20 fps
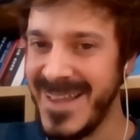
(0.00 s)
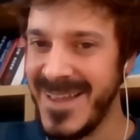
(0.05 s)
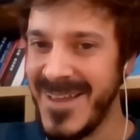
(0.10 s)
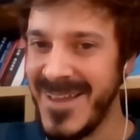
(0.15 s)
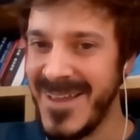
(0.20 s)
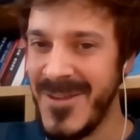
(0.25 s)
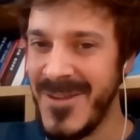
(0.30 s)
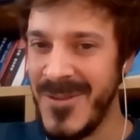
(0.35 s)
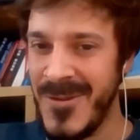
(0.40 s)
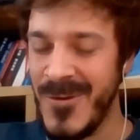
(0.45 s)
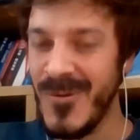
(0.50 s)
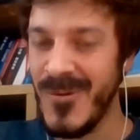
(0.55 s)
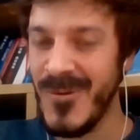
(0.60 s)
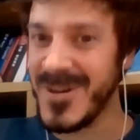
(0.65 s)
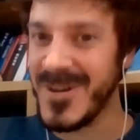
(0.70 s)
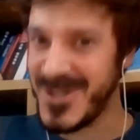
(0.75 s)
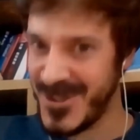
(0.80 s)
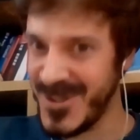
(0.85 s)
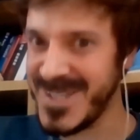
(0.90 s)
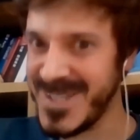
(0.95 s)
you are
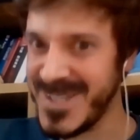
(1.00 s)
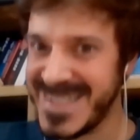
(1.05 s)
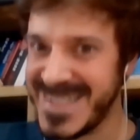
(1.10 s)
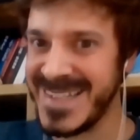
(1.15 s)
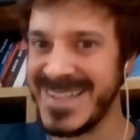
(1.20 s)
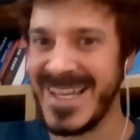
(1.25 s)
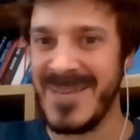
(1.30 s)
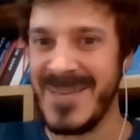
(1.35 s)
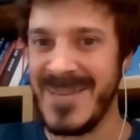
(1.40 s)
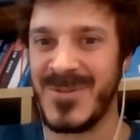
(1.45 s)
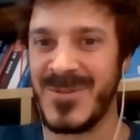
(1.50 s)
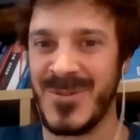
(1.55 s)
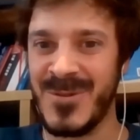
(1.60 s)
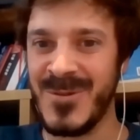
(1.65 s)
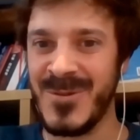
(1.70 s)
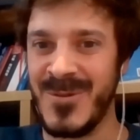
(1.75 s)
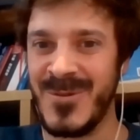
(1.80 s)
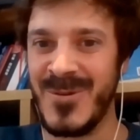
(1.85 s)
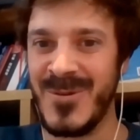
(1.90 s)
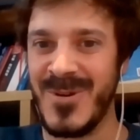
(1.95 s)
trusting them to
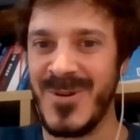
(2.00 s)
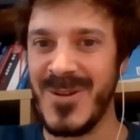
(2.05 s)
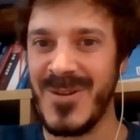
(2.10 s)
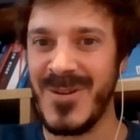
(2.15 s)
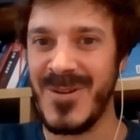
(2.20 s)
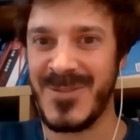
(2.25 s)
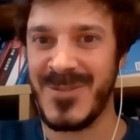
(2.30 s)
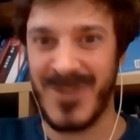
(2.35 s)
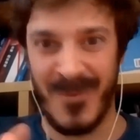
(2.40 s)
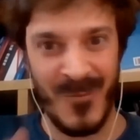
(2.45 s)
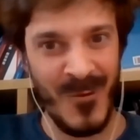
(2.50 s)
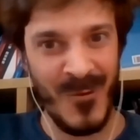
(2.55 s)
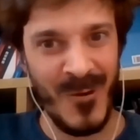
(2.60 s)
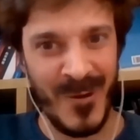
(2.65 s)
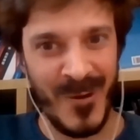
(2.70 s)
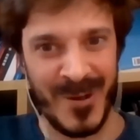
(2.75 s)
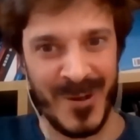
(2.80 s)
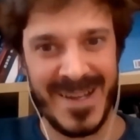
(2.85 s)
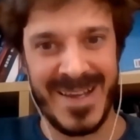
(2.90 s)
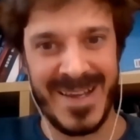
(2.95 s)
do some
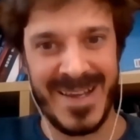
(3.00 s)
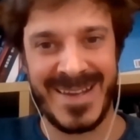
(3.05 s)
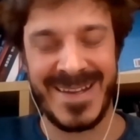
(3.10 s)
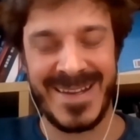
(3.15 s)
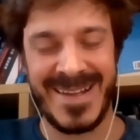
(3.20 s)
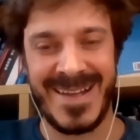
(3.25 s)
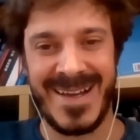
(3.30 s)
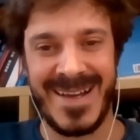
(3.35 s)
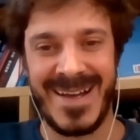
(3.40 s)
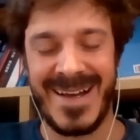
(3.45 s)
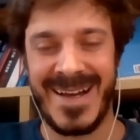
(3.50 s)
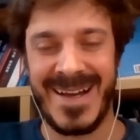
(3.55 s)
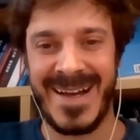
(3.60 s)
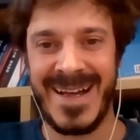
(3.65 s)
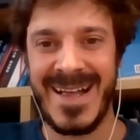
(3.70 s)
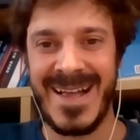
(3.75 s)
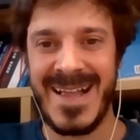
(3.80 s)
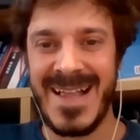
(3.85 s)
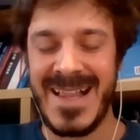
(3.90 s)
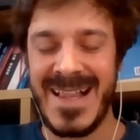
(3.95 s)
work, and
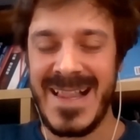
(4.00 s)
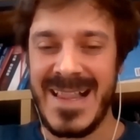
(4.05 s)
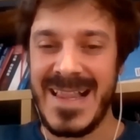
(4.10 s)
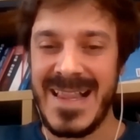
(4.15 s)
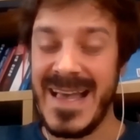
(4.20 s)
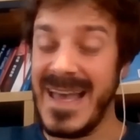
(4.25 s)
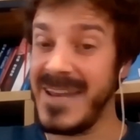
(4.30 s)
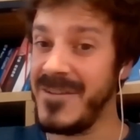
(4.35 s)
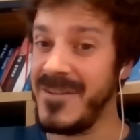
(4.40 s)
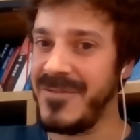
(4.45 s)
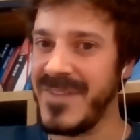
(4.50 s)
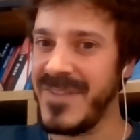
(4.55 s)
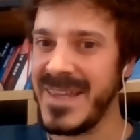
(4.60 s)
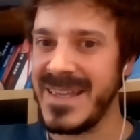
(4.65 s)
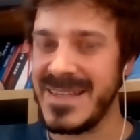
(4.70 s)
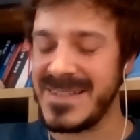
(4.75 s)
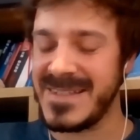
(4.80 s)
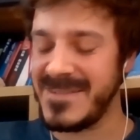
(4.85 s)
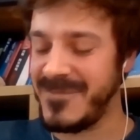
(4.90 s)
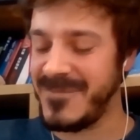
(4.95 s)
the thing
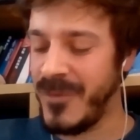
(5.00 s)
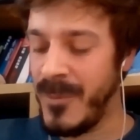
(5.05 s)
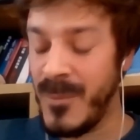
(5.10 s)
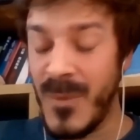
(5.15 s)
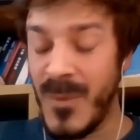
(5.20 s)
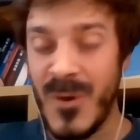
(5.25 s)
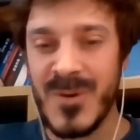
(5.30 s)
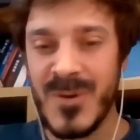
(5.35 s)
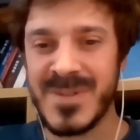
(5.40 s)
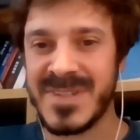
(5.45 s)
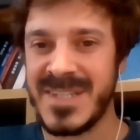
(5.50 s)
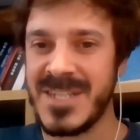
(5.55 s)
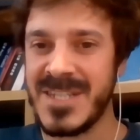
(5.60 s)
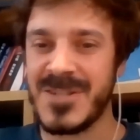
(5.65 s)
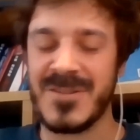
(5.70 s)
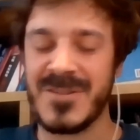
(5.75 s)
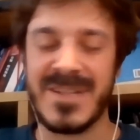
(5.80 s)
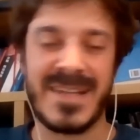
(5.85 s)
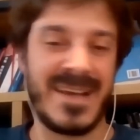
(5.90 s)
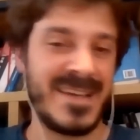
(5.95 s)
is, for most
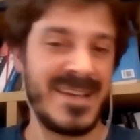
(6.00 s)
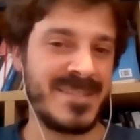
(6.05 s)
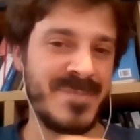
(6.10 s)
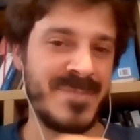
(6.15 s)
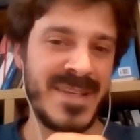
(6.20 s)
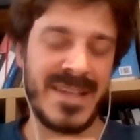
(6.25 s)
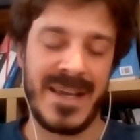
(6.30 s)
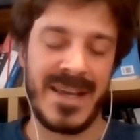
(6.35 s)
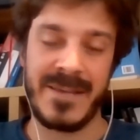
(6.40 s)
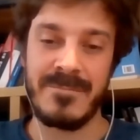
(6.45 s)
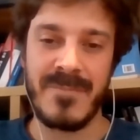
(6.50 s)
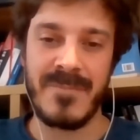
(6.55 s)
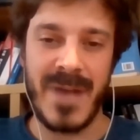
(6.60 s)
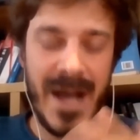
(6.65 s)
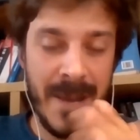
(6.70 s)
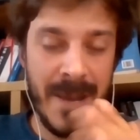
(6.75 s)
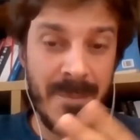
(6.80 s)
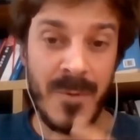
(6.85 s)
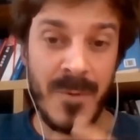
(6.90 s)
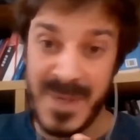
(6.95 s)
teacher that has been like,
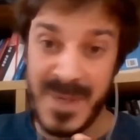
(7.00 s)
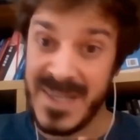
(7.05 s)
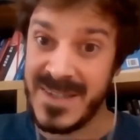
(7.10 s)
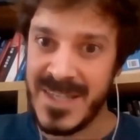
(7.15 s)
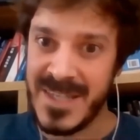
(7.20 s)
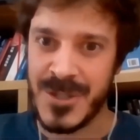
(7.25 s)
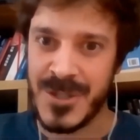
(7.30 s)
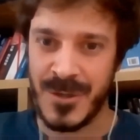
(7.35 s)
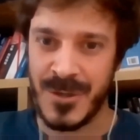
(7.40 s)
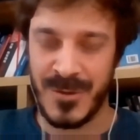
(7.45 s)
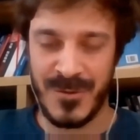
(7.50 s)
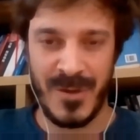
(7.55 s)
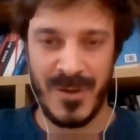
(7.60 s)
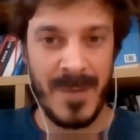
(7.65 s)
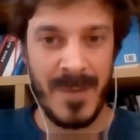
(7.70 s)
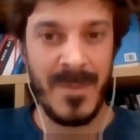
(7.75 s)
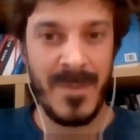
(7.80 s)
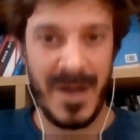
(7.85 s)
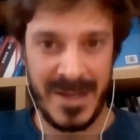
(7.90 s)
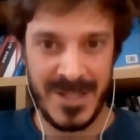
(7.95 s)
I'm a PE teacher, so
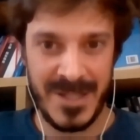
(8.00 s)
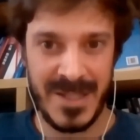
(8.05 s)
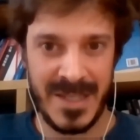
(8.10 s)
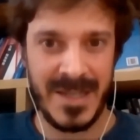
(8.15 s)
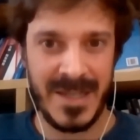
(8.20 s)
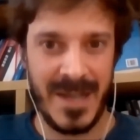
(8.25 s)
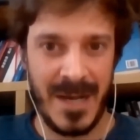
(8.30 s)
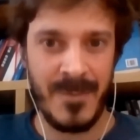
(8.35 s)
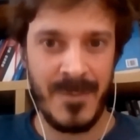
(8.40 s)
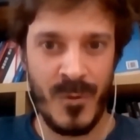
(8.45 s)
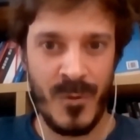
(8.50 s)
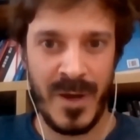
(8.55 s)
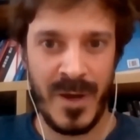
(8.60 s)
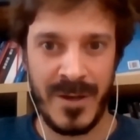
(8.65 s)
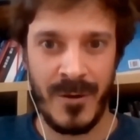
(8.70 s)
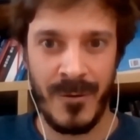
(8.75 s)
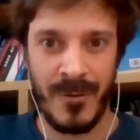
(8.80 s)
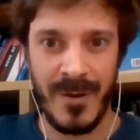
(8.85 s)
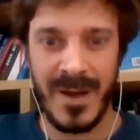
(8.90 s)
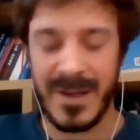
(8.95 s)
I'm quite
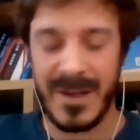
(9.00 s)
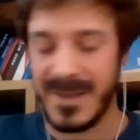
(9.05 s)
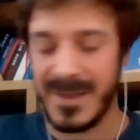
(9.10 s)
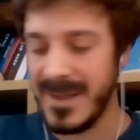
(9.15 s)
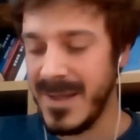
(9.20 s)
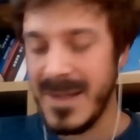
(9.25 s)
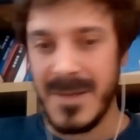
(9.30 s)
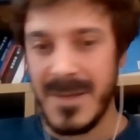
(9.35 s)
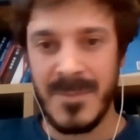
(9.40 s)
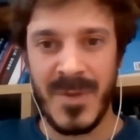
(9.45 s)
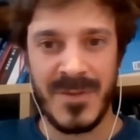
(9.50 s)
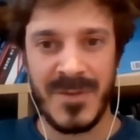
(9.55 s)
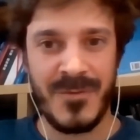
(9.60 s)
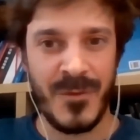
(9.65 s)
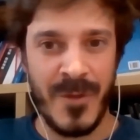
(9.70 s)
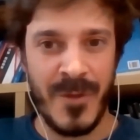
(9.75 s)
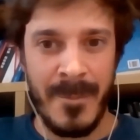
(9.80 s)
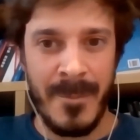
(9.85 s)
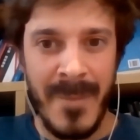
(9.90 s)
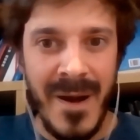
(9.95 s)
all right. But for
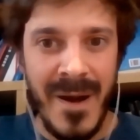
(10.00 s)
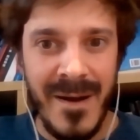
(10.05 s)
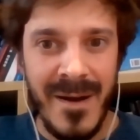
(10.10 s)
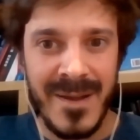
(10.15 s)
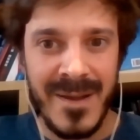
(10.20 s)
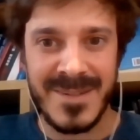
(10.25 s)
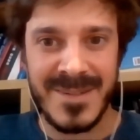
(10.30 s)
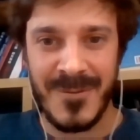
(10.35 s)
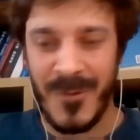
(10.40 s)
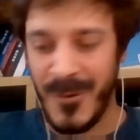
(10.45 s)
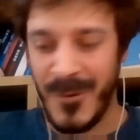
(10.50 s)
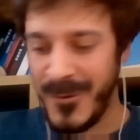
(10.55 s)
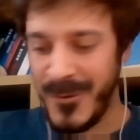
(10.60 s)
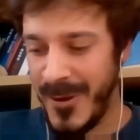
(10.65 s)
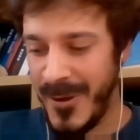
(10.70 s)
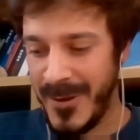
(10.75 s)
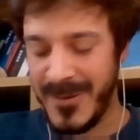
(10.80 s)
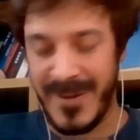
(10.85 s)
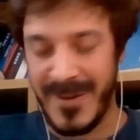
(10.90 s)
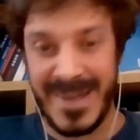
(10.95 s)
the math or
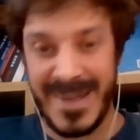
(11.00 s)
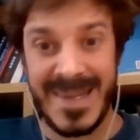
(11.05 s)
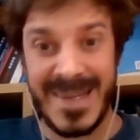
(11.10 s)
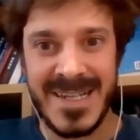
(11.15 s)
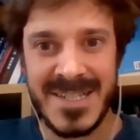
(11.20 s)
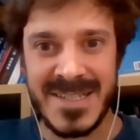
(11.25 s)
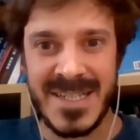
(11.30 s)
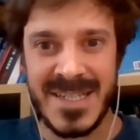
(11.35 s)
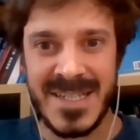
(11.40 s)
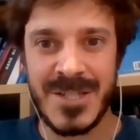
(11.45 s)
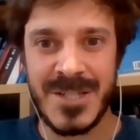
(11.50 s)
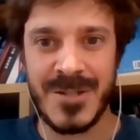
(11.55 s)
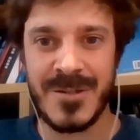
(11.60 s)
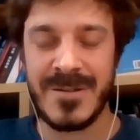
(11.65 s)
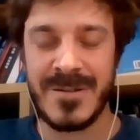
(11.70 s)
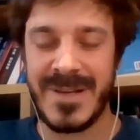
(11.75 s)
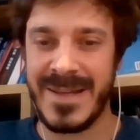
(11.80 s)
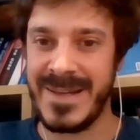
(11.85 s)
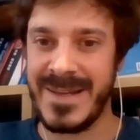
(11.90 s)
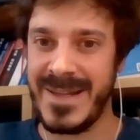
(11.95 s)
the English teacher
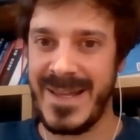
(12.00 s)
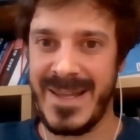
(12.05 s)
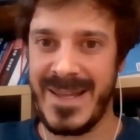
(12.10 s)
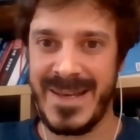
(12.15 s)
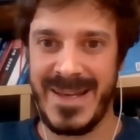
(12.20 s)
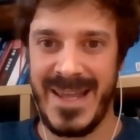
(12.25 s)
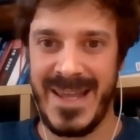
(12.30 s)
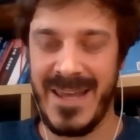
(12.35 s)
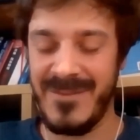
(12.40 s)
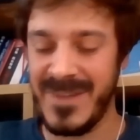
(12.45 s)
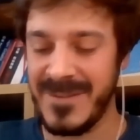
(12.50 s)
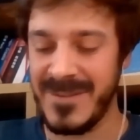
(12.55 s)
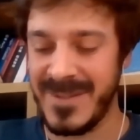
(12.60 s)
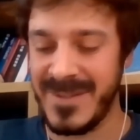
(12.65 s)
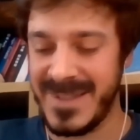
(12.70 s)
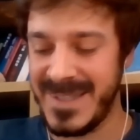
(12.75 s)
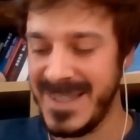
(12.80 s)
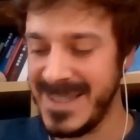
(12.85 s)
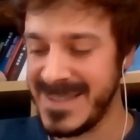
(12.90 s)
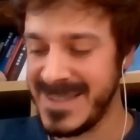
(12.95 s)
and having the
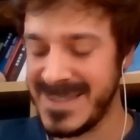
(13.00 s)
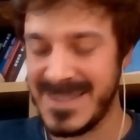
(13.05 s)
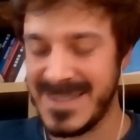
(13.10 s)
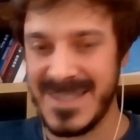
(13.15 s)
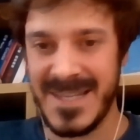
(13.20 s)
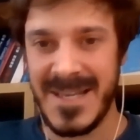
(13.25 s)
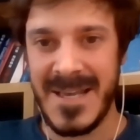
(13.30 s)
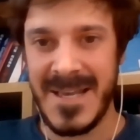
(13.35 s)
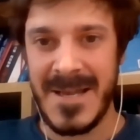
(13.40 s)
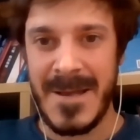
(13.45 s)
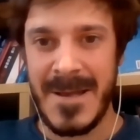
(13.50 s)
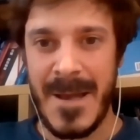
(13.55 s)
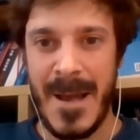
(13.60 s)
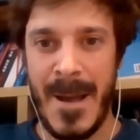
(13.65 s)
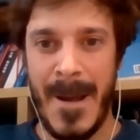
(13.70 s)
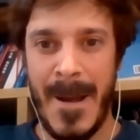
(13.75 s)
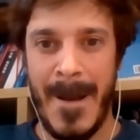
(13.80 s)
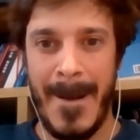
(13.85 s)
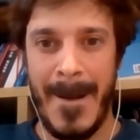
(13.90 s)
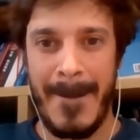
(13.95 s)
kids
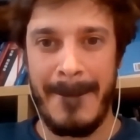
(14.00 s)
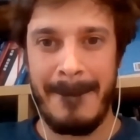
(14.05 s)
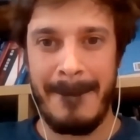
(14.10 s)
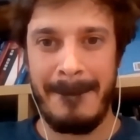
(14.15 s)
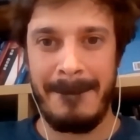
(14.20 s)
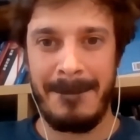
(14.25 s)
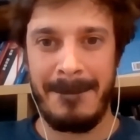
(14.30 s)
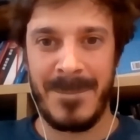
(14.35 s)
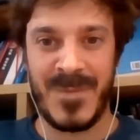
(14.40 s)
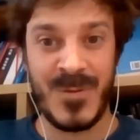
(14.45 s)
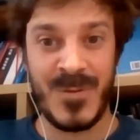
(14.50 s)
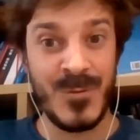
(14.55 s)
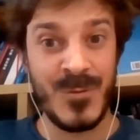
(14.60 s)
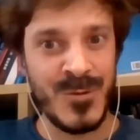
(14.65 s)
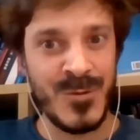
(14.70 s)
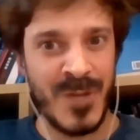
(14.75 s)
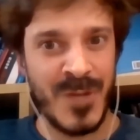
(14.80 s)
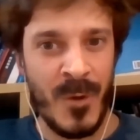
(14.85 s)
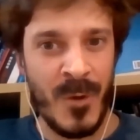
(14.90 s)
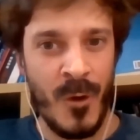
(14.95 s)
to do
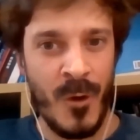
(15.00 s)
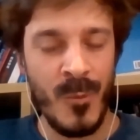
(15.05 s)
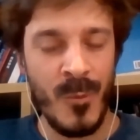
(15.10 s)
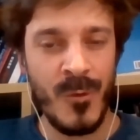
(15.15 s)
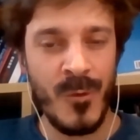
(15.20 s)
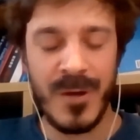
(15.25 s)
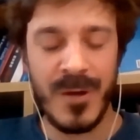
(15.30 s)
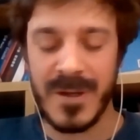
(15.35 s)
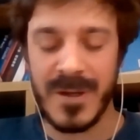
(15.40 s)
some homework,